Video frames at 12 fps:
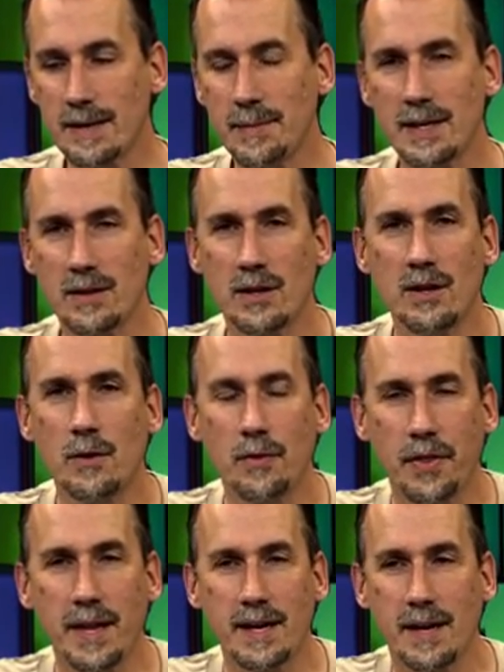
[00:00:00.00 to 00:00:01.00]
I mean, you don't
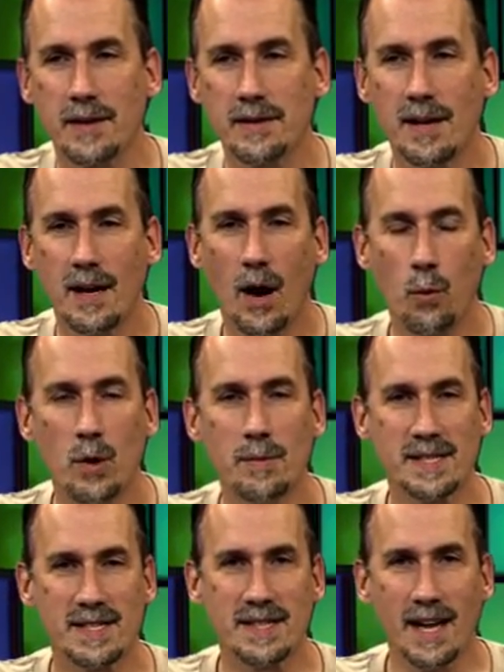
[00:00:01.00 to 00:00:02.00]
think a, a
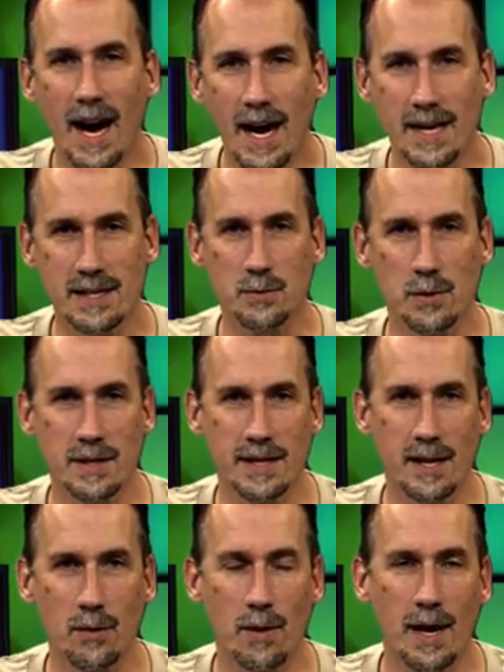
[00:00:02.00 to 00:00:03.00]
woman's thigh is really
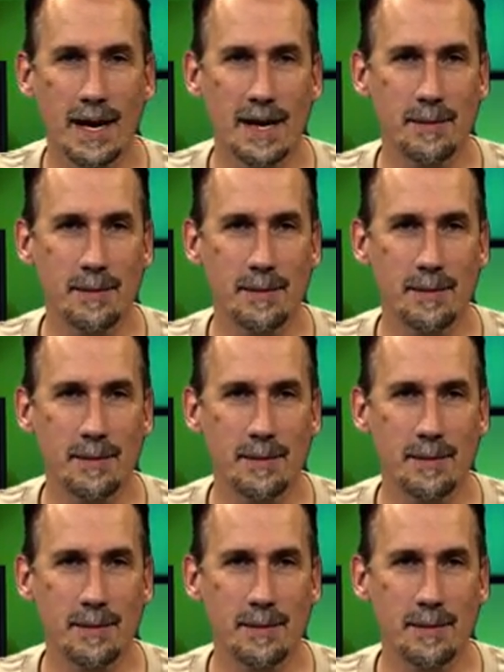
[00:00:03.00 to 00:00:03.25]
going to rot.